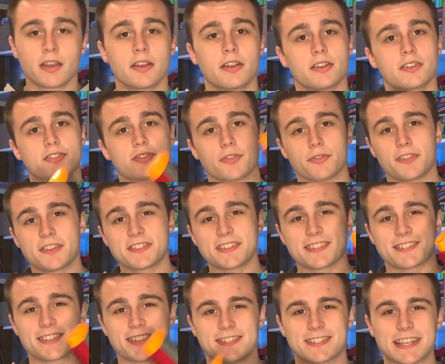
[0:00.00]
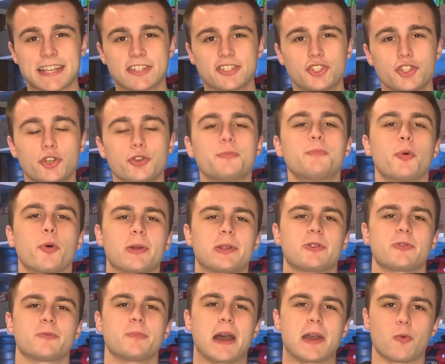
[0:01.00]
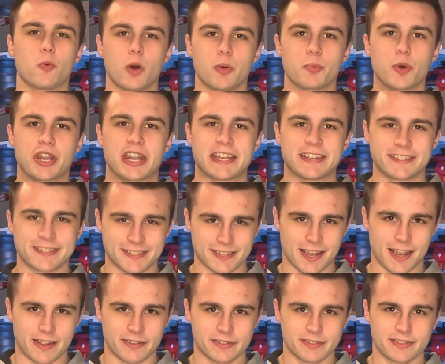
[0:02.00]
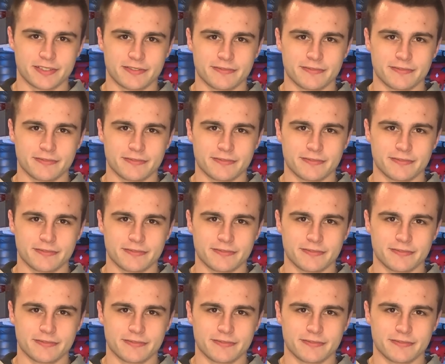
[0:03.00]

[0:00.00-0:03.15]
So this is the Zinc 2.0 by 118 Designs.